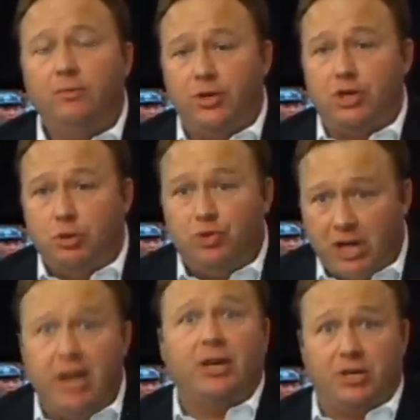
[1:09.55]
this
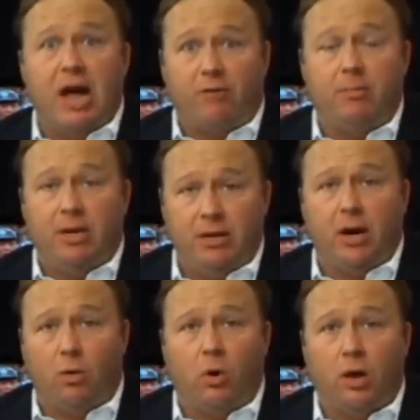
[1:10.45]
eugenics government, in
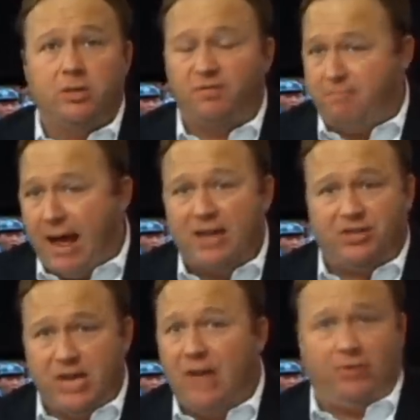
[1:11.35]
their words, of
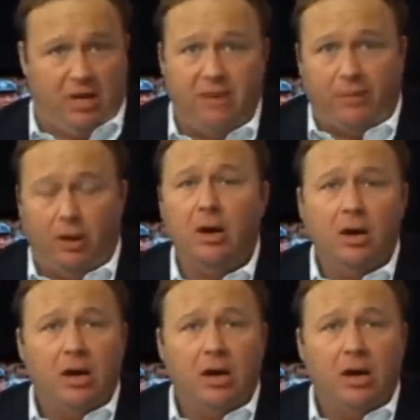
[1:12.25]
mass death and evil,